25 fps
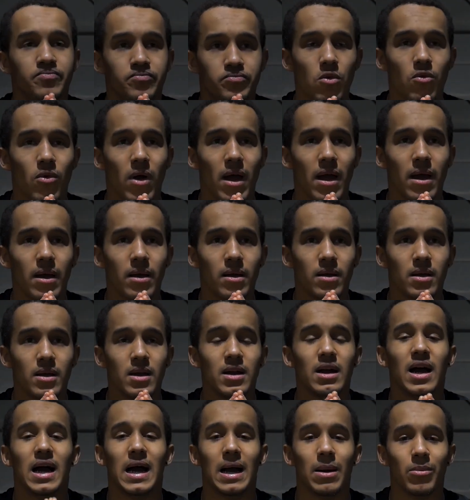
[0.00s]
right?
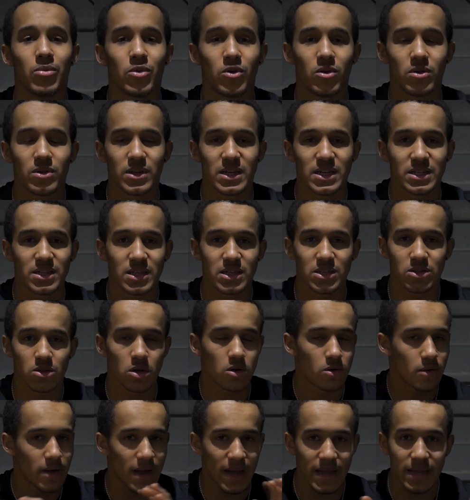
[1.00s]
There's
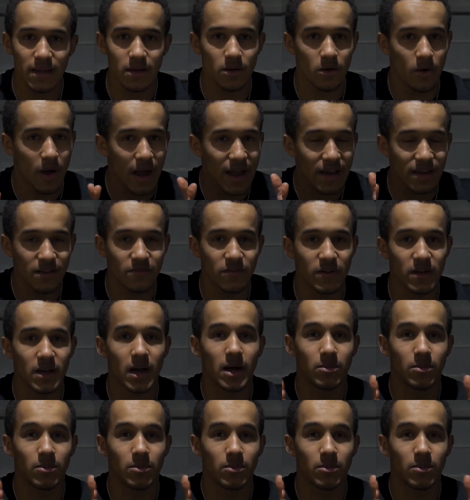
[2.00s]
no hate or anything.